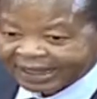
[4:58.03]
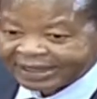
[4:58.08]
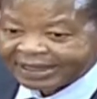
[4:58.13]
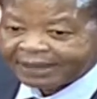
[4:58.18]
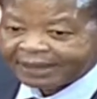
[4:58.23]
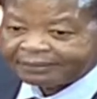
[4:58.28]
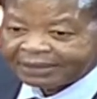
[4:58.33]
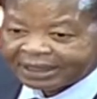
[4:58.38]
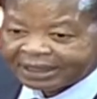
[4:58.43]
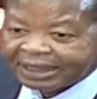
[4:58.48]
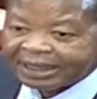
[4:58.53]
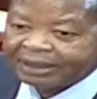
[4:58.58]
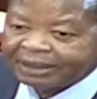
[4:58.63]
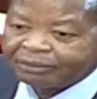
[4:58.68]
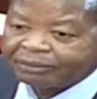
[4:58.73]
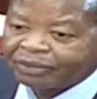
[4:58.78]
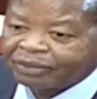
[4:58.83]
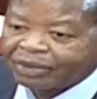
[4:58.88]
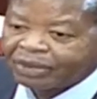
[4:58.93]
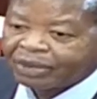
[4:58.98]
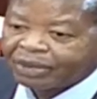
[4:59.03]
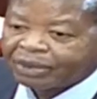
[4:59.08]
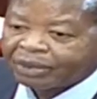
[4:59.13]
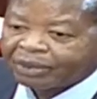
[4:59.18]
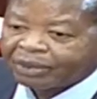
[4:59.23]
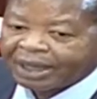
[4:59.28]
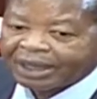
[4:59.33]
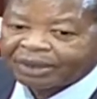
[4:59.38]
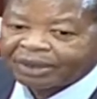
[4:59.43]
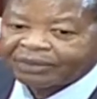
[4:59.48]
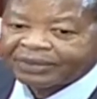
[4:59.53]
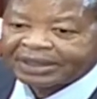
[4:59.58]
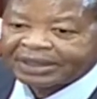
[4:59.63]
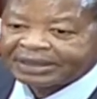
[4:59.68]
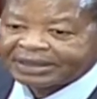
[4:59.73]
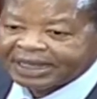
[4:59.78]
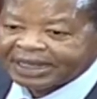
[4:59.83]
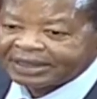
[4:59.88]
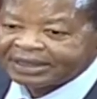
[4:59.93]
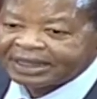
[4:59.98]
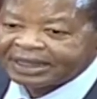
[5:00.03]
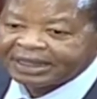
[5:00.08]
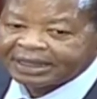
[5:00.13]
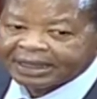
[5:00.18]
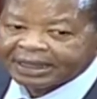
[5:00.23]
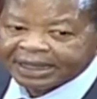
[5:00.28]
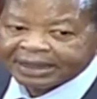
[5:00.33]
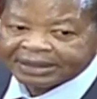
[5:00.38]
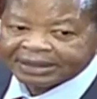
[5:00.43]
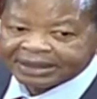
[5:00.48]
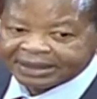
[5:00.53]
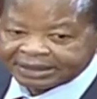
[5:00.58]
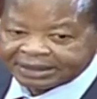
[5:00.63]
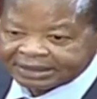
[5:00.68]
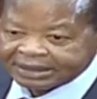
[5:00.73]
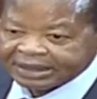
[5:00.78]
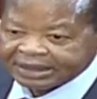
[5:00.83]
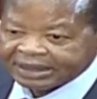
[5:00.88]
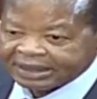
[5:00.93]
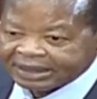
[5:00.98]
Kenya became one of the shining countries